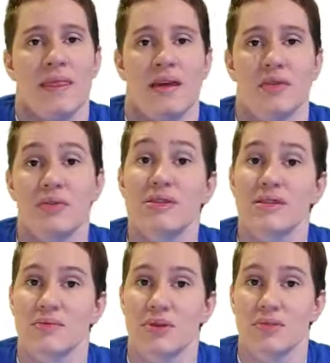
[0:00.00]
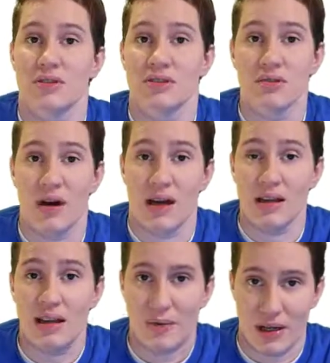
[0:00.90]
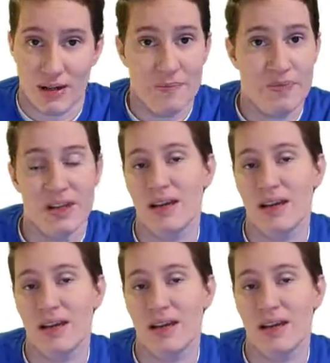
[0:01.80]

And the reason we would do that anyway